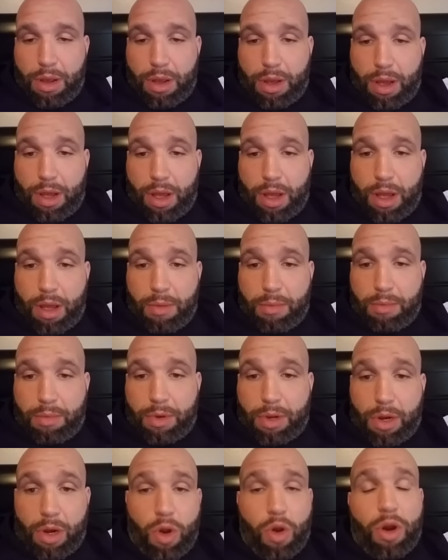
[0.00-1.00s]

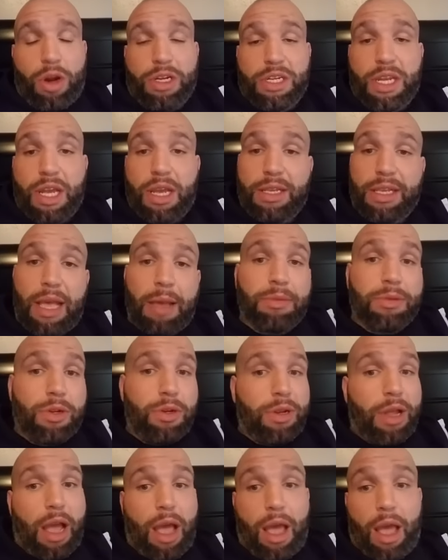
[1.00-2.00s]
Um, Dolores, yes,
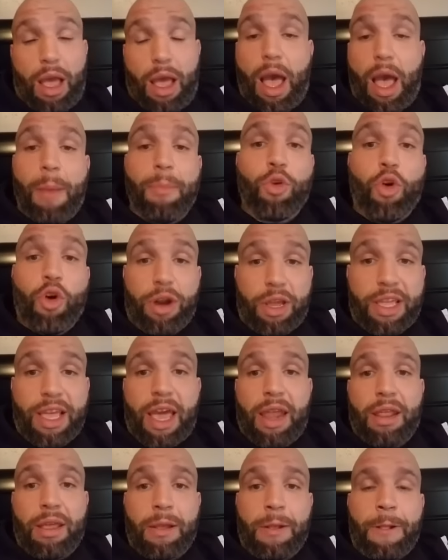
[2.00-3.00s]
absolutely. I, am going to
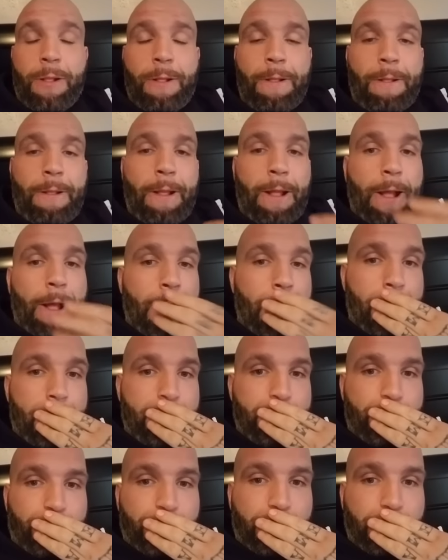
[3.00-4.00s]
get it.
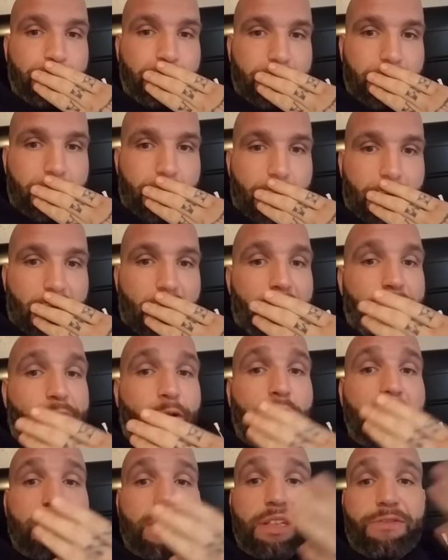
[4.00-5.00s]
Um,
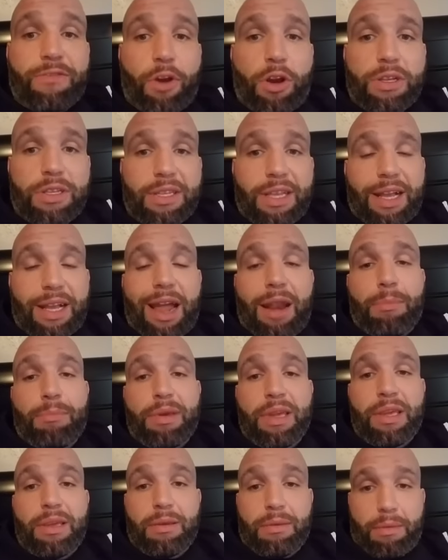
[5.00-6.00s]
first things first is I got to
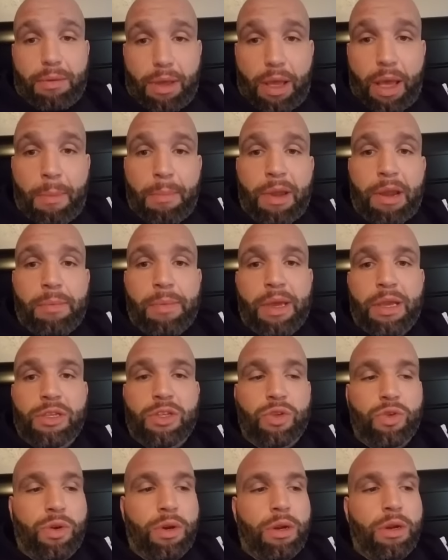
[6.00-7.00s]
beat Amir
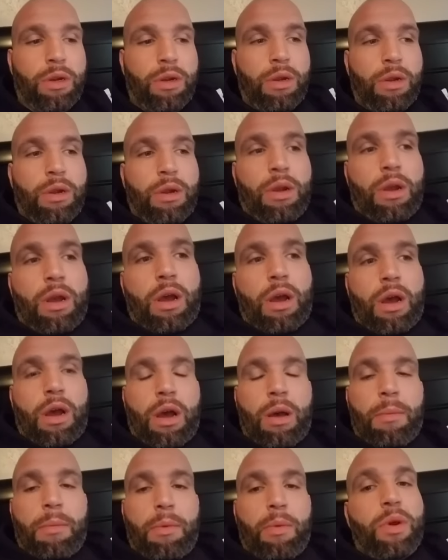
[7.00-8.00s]
Mansour,
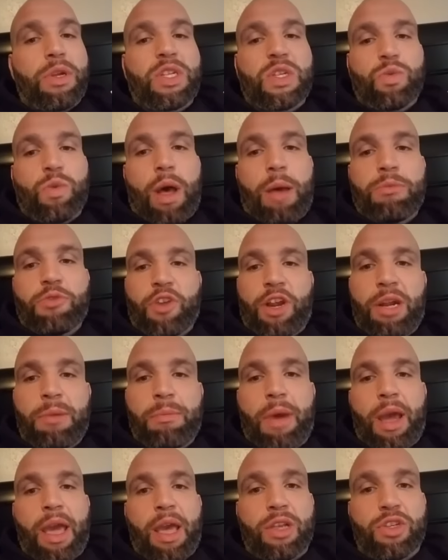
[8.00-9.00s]
um, which is why I'm training
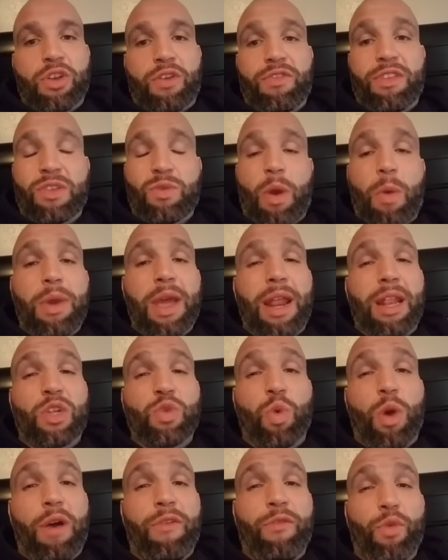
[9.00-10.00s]
my ass off. This is why we had a
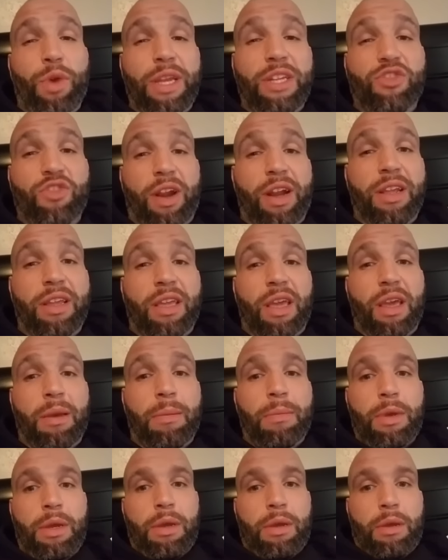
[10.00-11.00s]
12 week training
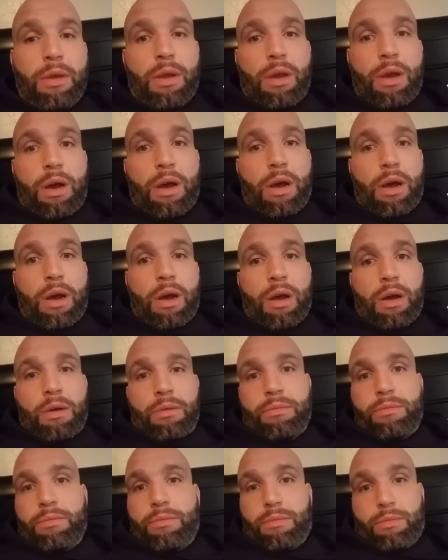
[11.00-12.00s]
camp,
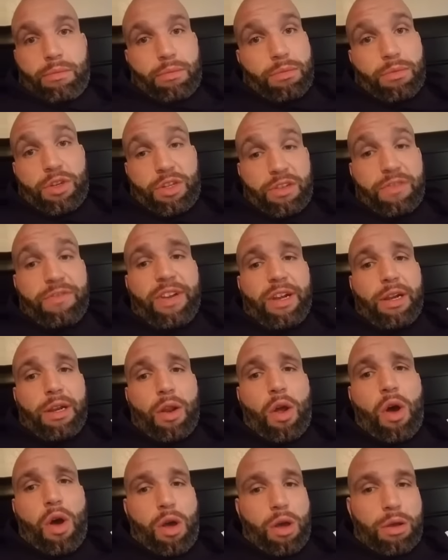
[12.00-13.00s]
uh, which is very
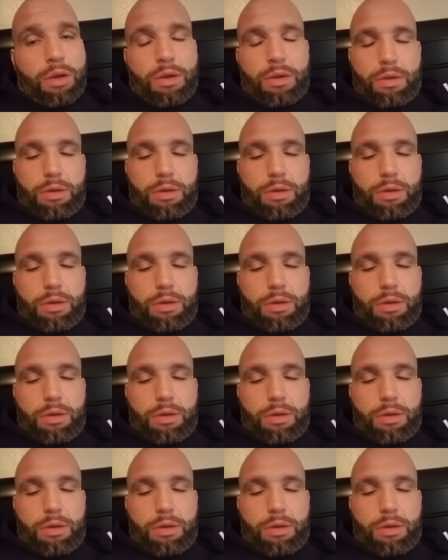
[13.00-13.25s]
long.